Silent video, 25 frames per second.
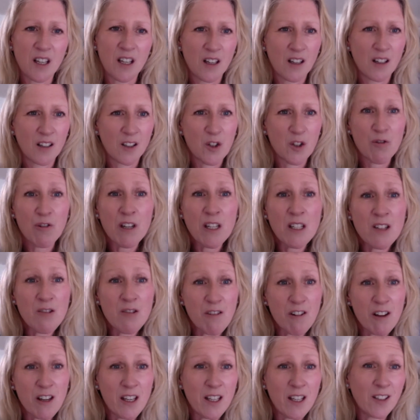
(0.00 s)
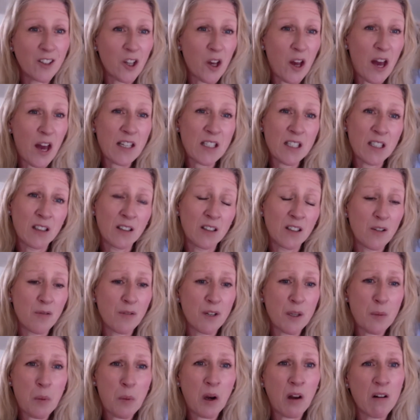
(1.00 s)
greenery, adding
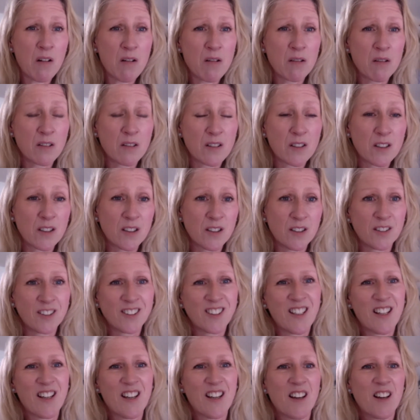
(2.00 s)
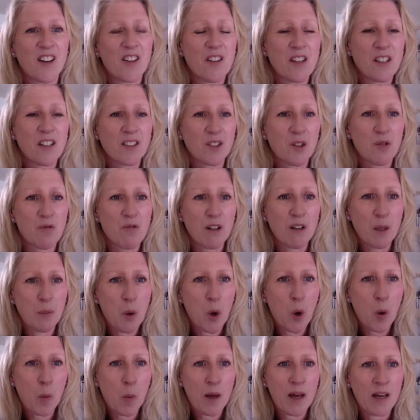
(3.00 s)
lovely plants and things that really
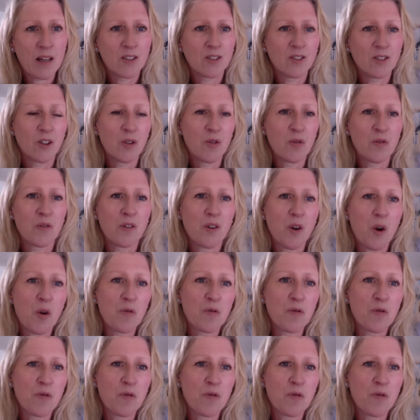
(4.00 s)
pop out on